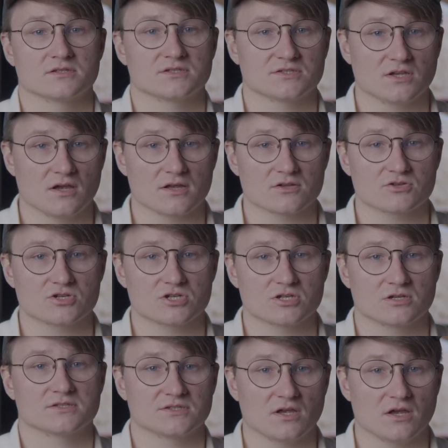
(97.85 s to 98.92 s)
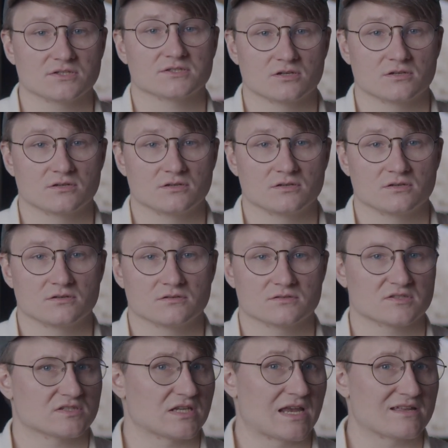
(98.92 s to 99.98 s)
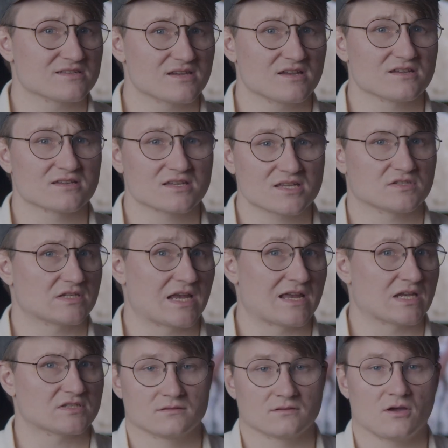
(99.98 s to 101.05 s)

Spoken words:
such, sus, Santa, sans.